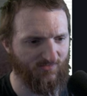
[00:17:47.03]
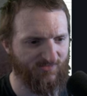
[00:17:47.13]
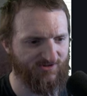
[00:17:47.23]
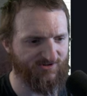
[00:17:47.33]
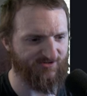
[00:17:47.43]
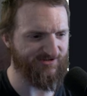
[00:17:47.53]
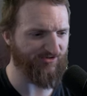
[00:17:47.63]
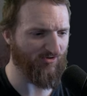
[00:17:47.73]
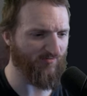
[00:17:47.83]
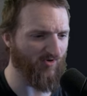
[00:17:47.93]
So
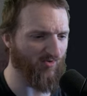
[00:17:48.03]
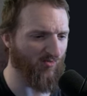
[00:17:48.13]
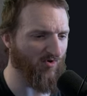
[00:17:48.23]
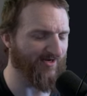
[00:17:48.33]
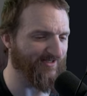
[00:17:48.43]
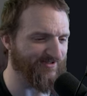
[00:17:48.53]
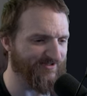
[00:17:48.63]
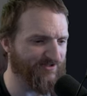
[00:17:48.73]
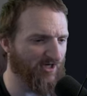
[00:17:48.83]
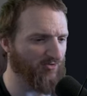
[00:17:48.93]
zero point one is
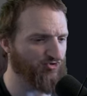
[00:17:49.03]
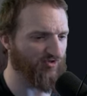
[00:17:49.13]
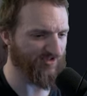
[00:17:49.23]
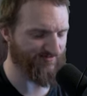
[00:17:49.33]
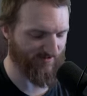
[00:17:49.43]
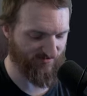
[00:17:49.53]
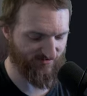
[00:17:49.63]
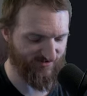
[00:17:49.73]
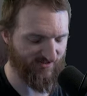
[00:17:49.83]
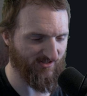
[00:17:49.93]
no
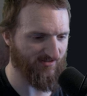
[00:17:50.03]
transparency.